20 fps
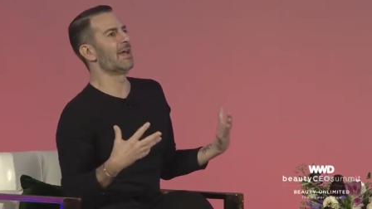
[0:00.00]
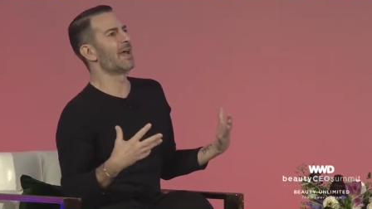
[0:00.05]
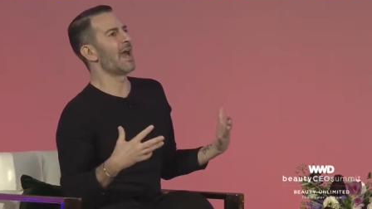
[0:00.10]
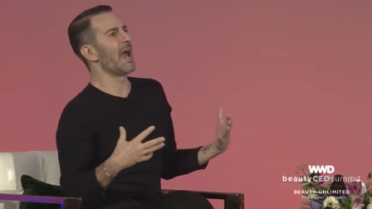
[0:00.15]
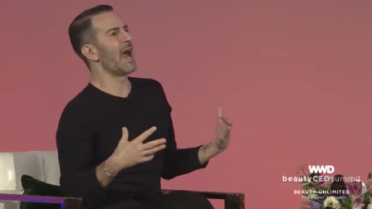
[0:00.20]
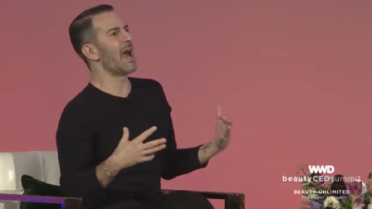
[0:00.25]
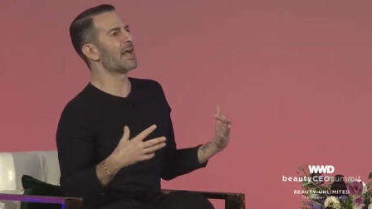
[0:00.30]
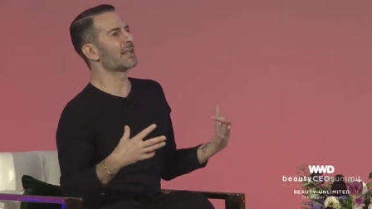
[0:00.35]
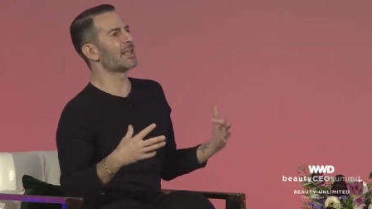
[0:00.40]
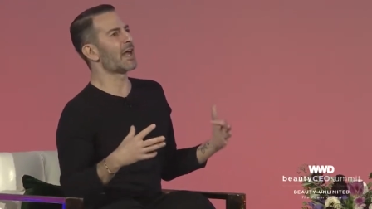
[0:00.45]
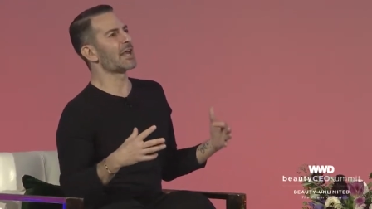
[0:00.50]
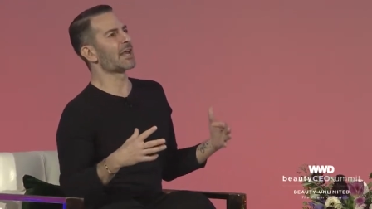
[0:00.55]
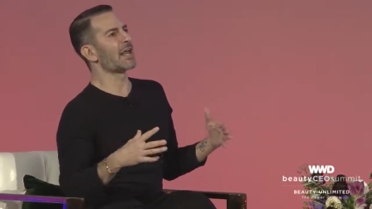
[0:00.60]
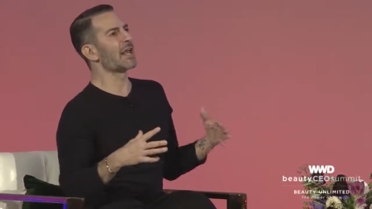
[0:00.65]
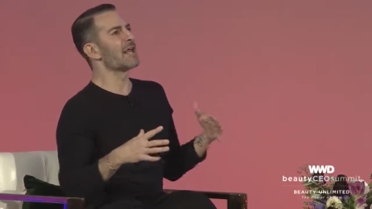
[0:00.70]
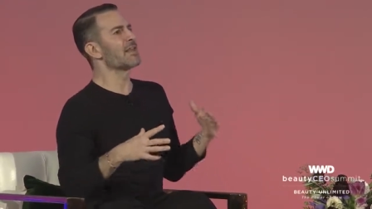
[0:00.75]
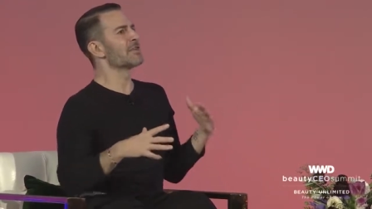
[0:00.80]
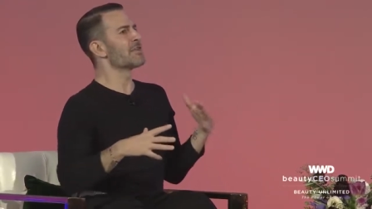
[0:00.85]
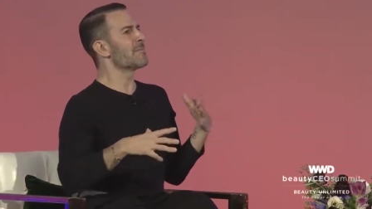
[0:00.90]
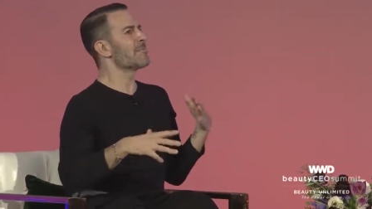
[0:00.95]
Mm-hmm. And like
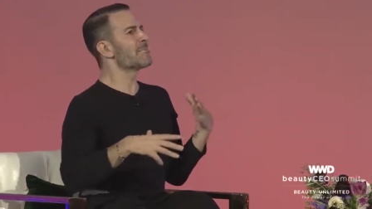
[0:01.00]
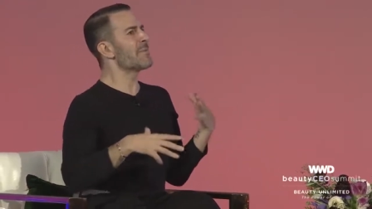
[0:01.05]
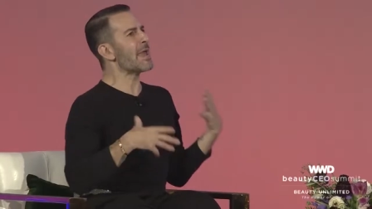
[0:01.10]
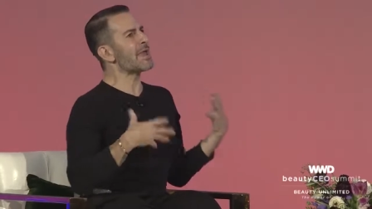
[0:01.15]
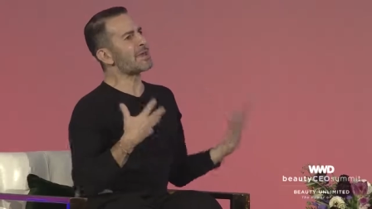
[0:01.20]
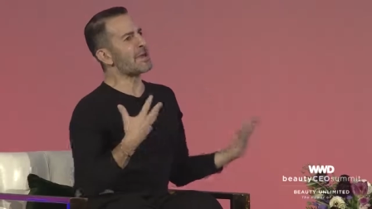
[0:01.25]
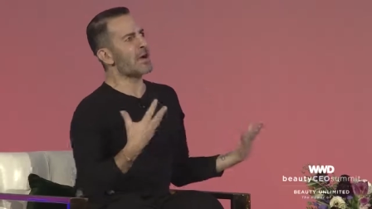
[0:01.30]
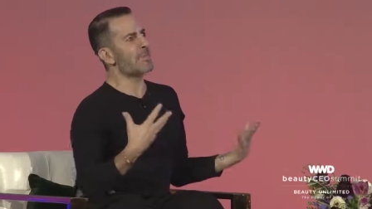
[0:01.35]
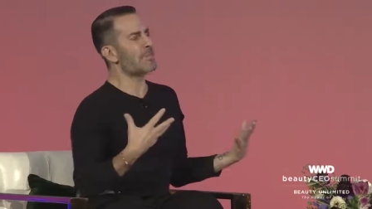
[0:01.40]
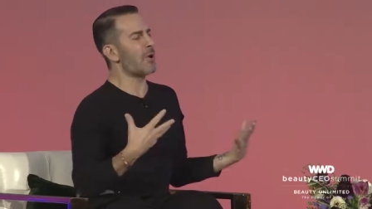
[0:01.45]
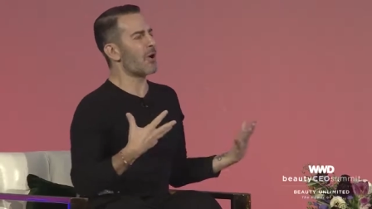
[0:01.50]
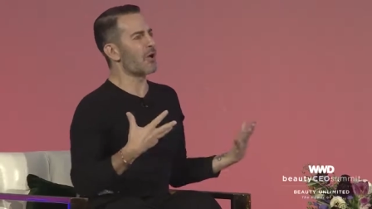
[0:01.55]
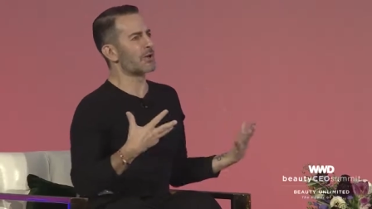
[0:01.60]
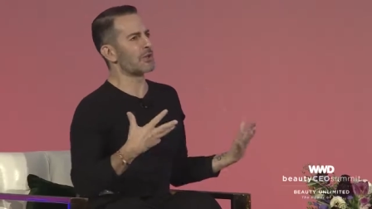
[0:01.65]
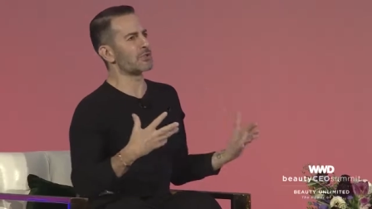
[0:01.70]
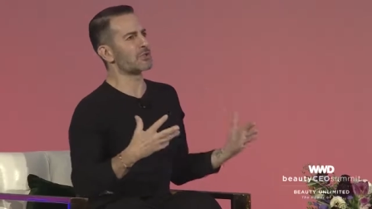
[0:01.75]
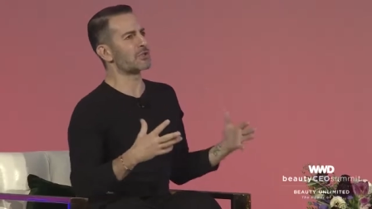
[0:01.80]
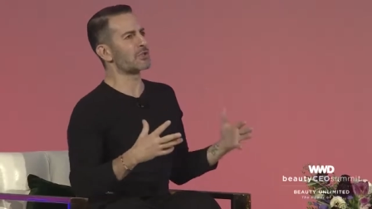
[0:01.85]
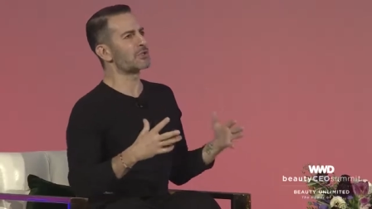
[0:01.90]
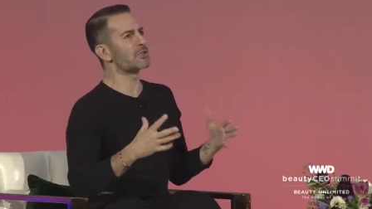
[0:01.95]
the makeup
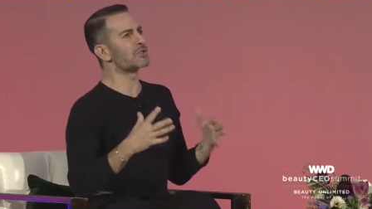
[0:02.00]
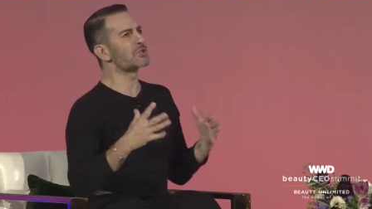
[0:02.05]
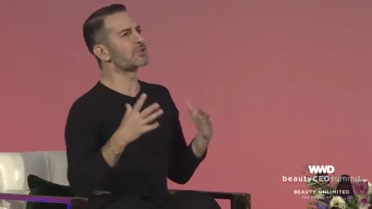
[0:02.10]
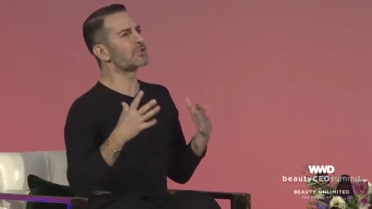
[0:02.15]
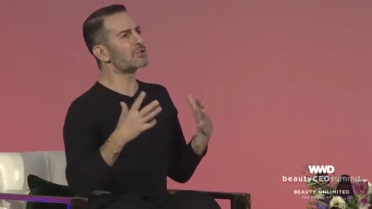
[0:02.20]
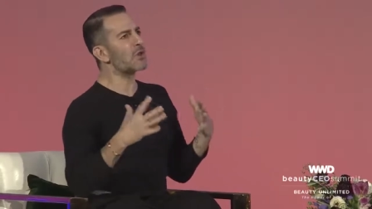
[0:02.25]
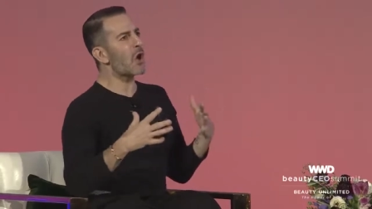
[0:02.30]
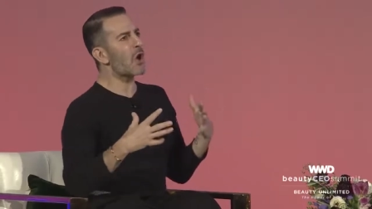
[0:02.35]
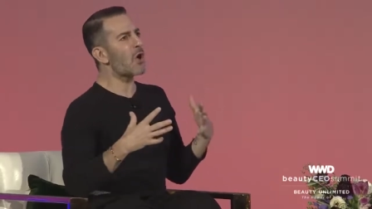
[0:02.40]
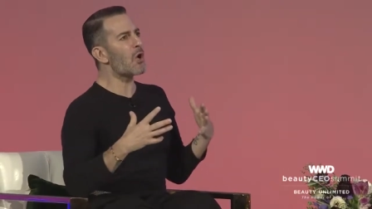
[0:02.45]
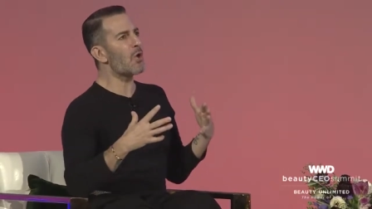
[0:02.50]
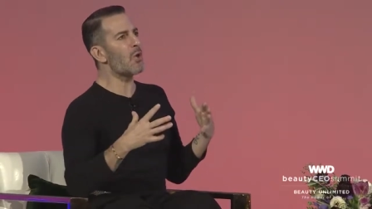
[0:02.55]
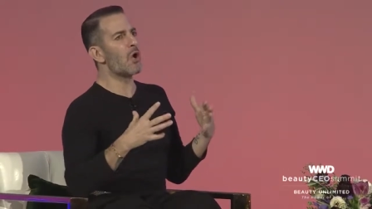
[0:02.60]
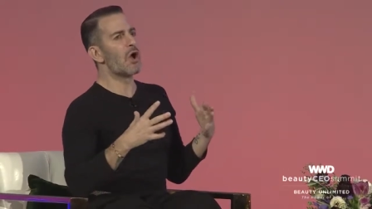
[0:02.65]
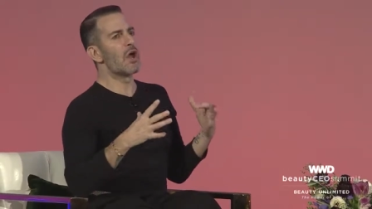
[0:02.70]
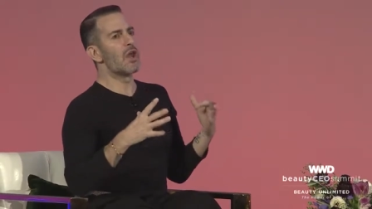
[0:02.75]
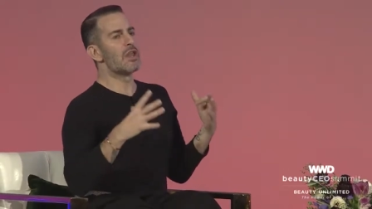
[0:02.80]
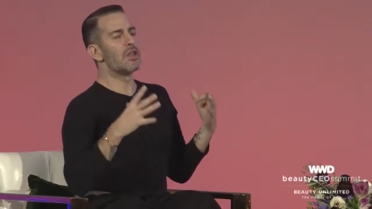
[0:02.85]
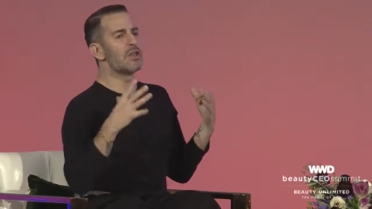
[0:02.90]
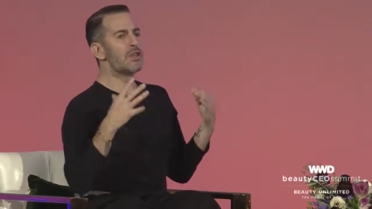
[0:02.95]
artists are so
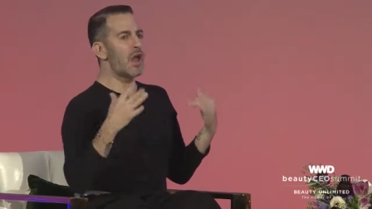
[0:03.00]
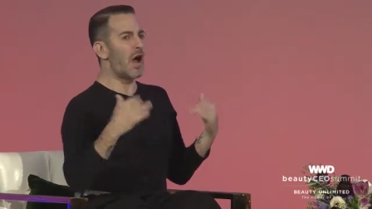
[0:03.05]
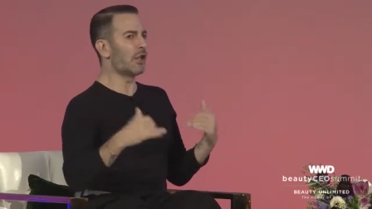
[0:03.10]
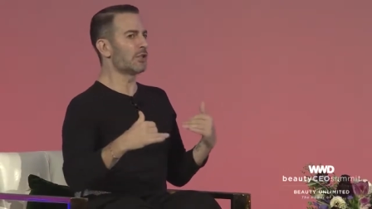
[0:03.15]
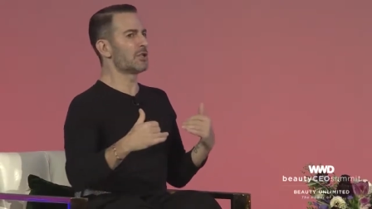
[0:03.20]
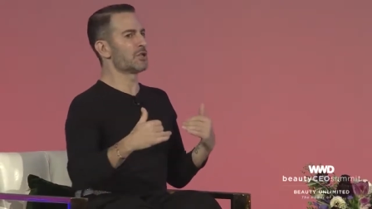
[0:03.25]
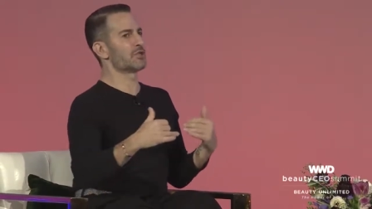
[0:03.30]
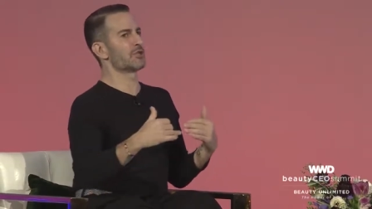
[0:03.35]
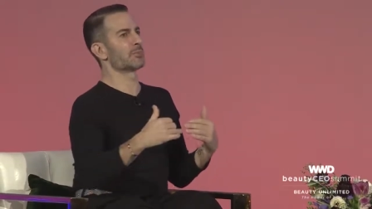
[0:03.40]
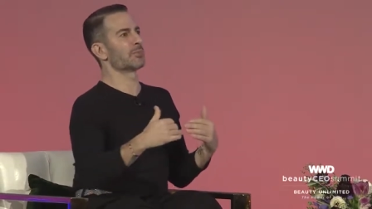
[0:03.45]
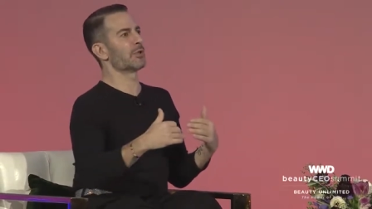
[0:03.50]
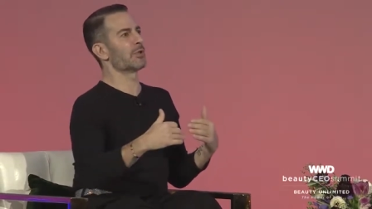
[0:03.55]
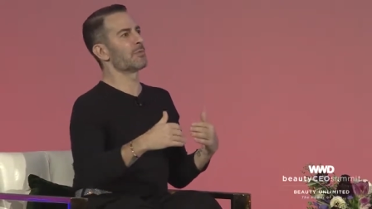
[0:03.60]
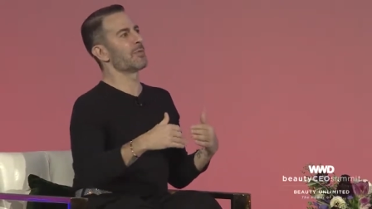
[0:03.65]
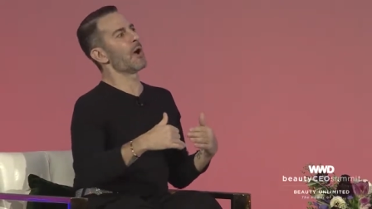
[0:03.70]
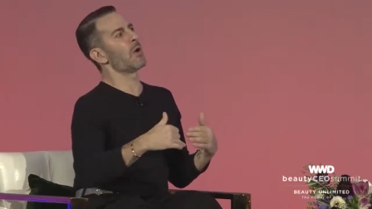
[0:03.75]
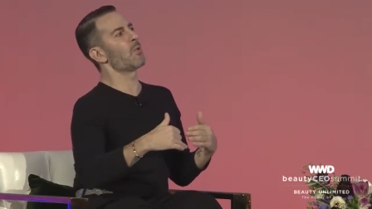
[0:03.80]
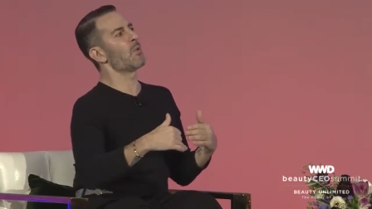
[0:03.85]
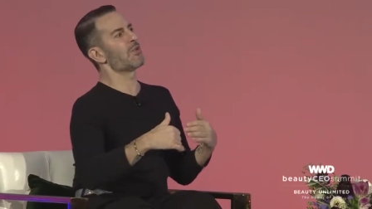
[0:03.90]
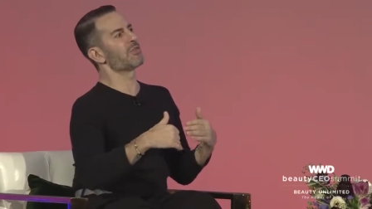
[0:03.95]
knowledgeable
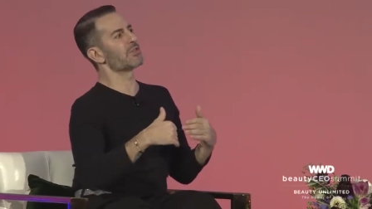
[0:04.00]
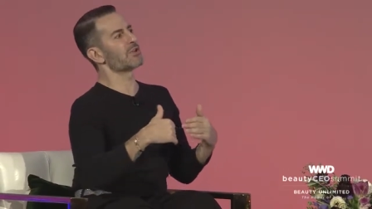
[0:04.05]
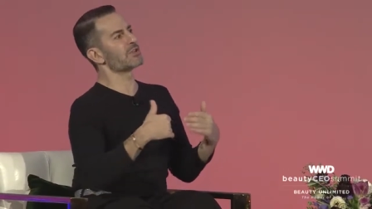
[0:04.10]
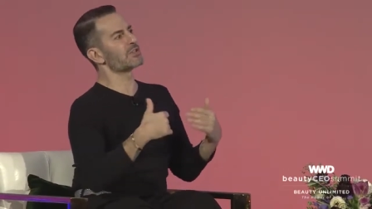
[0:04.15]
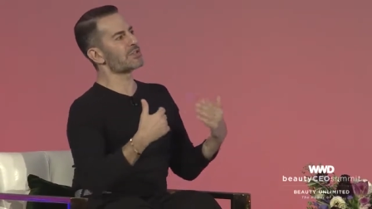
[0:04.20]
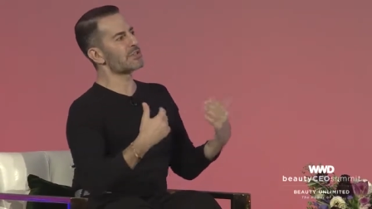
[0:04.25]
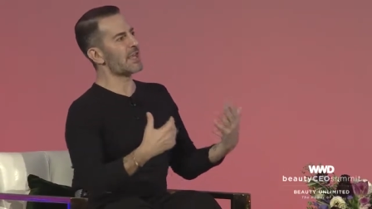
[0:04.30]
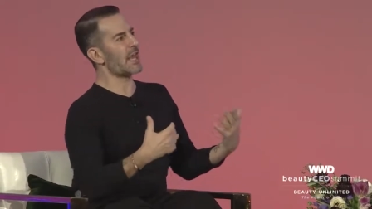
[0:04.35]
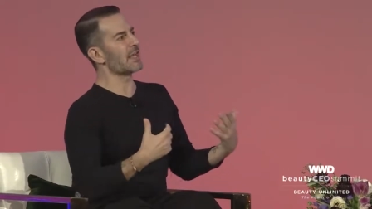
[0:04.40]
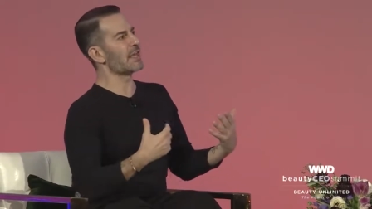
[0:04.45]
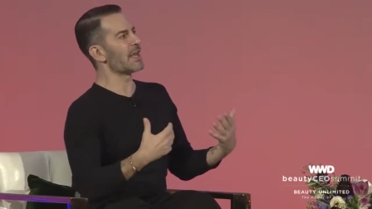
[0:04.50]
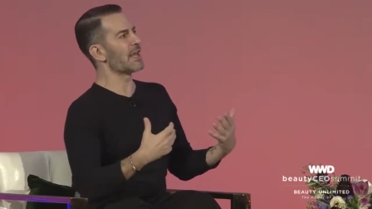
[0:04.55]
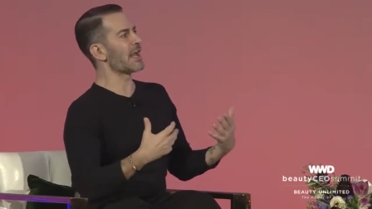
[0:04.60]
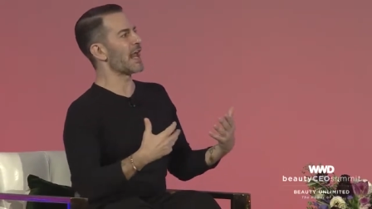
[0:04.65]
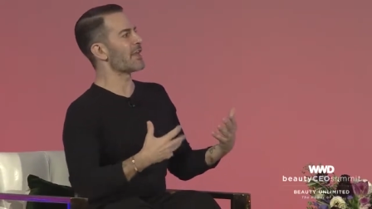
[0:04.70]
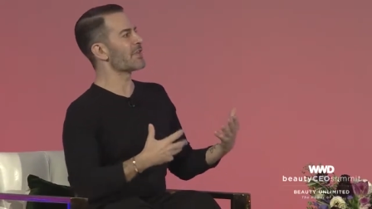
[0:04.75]
about what they're selling,